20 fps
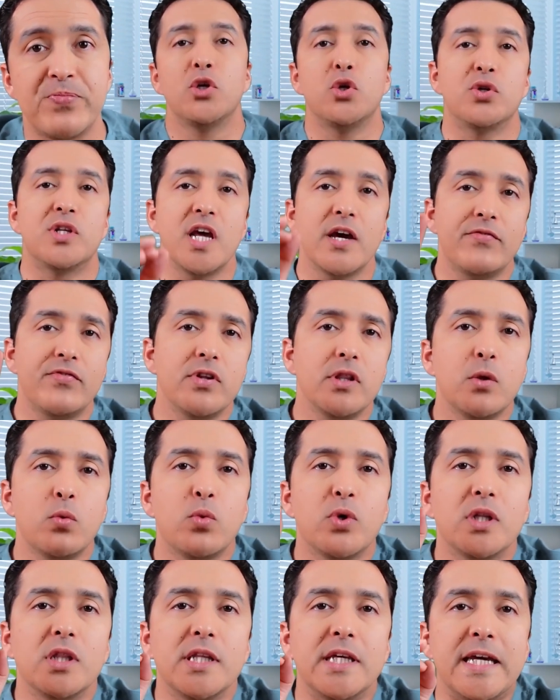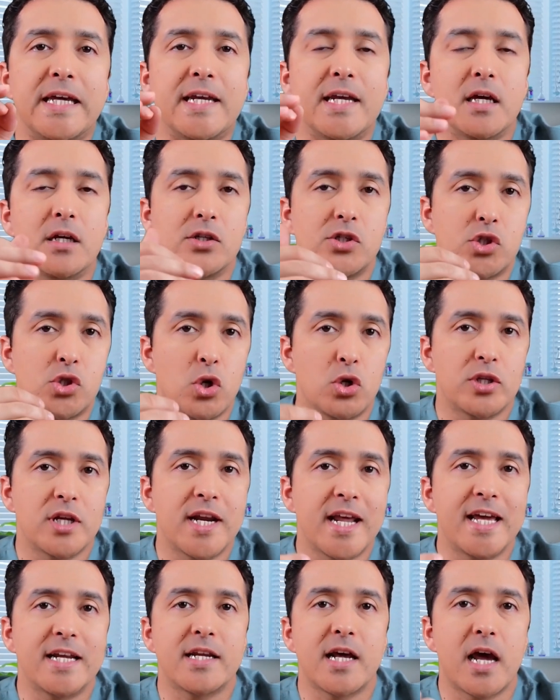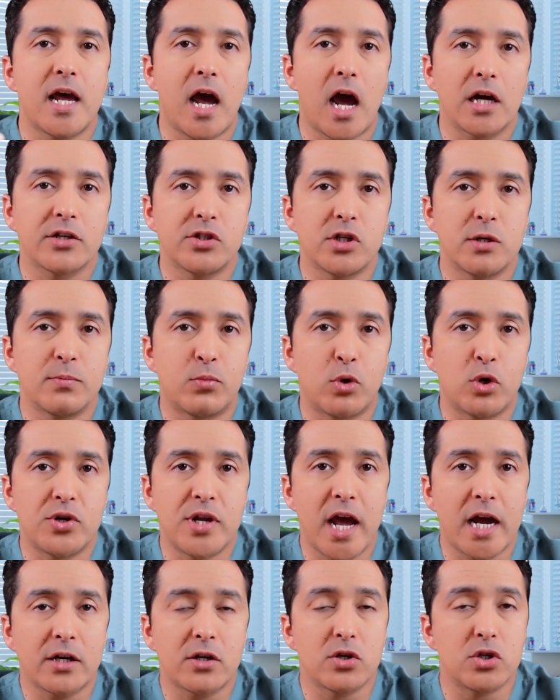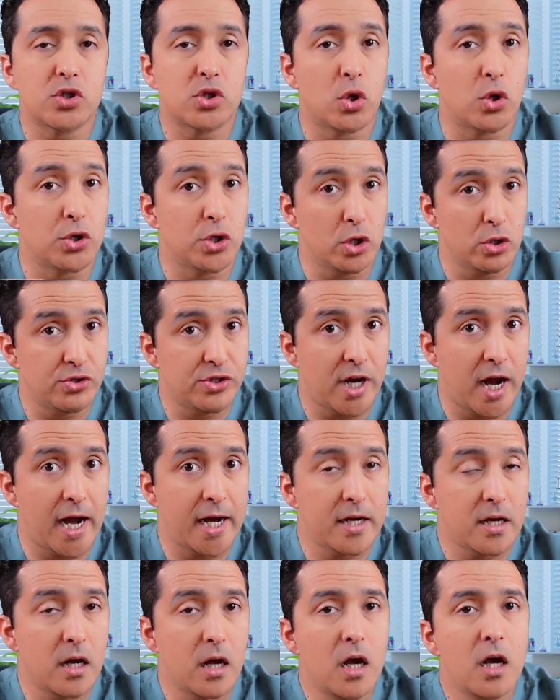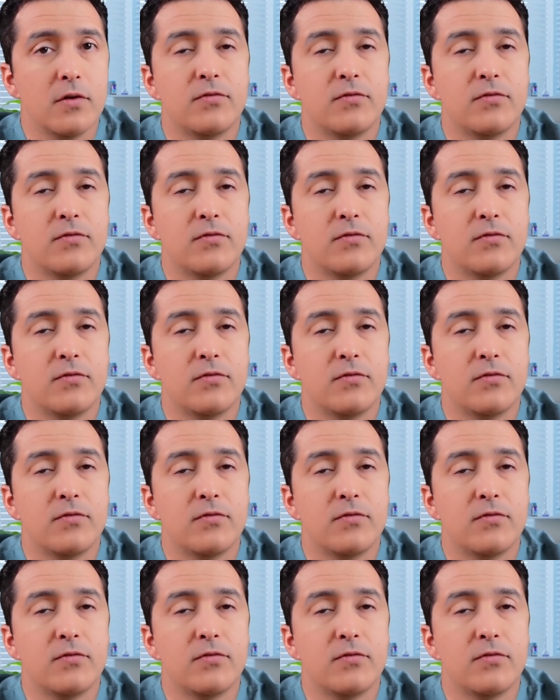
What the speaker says: You definitely will need certain antioxidant protectors on your side.